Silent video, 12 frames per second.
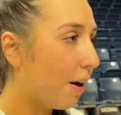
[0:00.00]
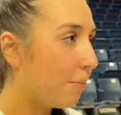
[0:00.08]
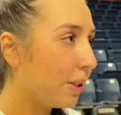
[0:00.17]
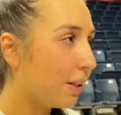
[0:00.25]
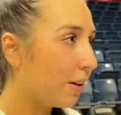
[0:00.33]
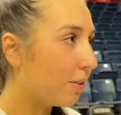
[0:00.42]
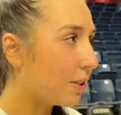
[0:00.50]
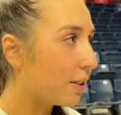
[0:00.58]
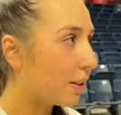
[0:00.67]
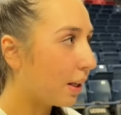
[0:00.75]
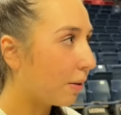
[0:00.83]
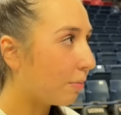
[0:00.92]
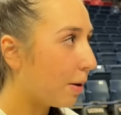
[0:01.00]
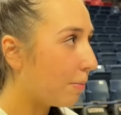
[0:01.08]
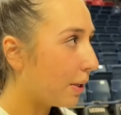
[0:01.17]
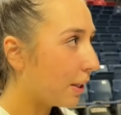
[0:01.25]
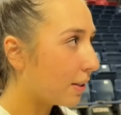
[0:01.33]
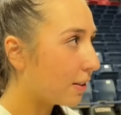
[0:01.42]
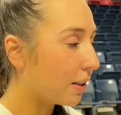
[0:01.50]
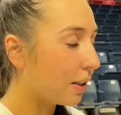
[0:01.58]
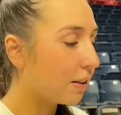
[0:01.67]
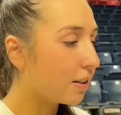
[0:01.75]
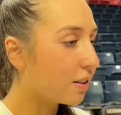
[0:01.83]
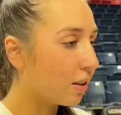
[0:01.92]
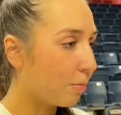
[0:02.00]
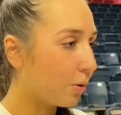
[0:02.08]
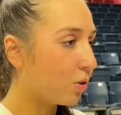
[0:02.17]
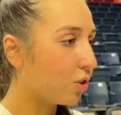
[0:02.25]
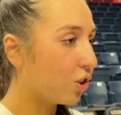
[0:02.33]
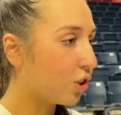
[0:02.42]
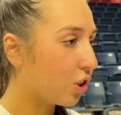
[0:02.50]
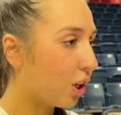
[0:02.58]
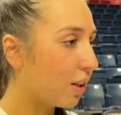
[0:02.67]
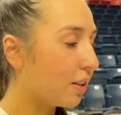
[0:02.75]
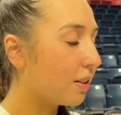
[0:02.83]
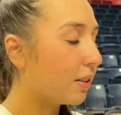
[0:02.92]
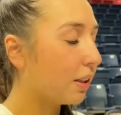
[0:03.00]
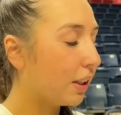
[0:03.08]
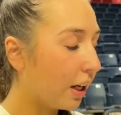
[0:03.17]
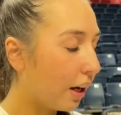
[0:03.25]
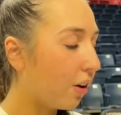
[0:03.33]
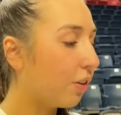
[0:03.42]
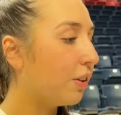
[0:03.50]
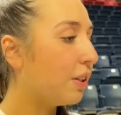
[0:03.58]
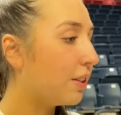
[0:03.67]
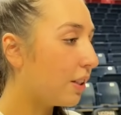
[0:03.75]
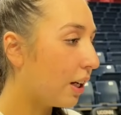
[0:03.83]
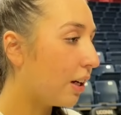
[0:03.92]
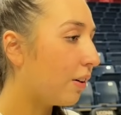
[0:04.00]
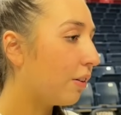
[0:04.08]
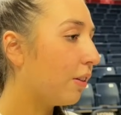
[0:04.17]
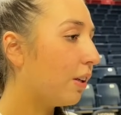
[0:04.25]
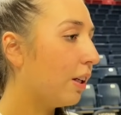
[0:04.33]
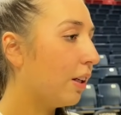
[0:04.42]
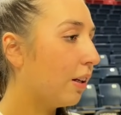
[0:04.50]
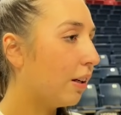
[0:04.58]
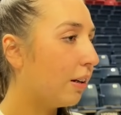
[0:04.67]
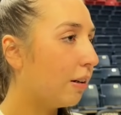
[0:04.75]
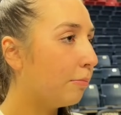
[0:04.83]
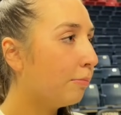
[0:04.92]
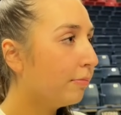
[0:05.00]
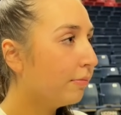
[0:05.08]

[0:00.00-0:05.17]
I mean, that was like my biggest thing this summer was just trying to get healthy, stay healthy, um,